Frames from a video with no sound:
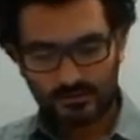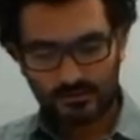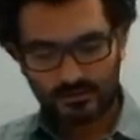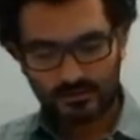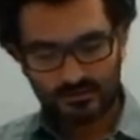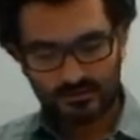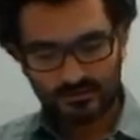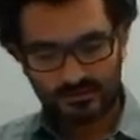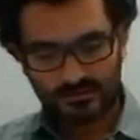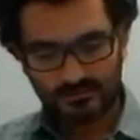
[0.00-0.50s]

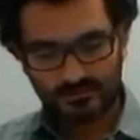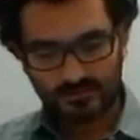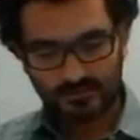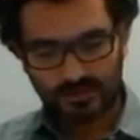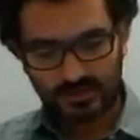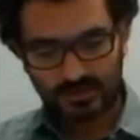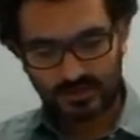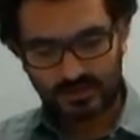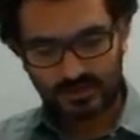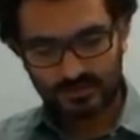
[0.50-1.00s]
This
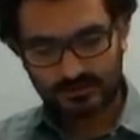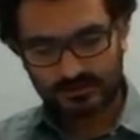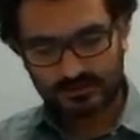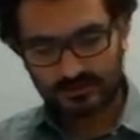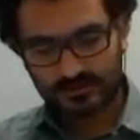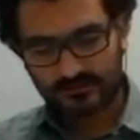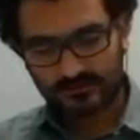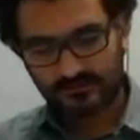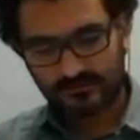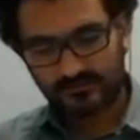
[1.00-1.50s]
implies
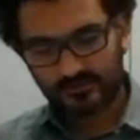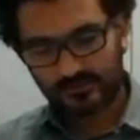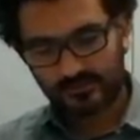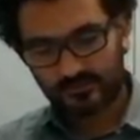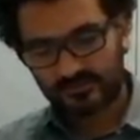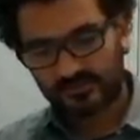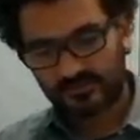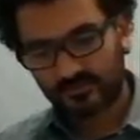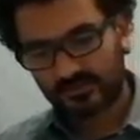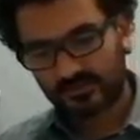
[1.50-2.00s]
that
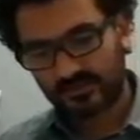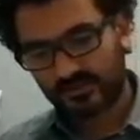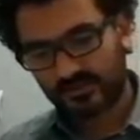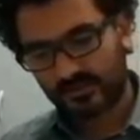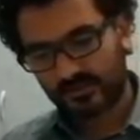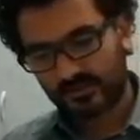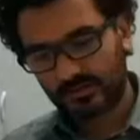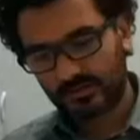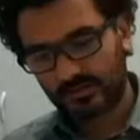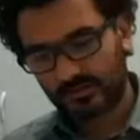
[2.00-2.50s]
firms will
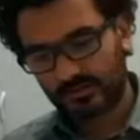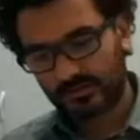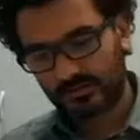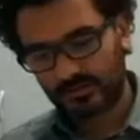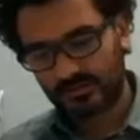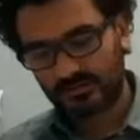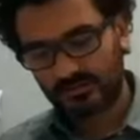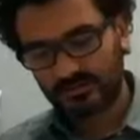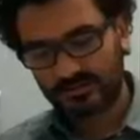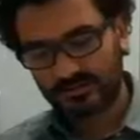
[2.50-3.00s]

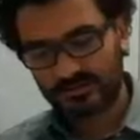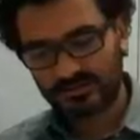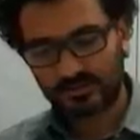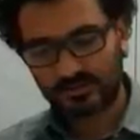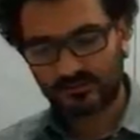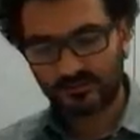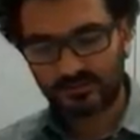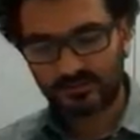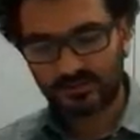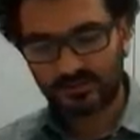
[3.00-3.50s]

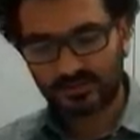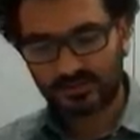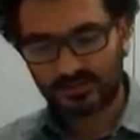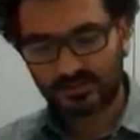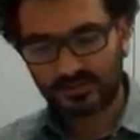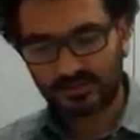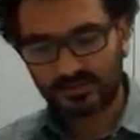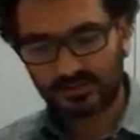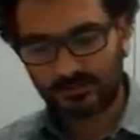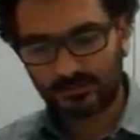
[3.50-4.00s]
distribute
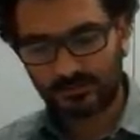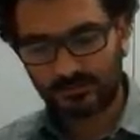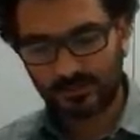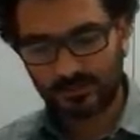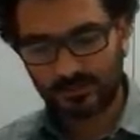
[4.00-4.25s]
income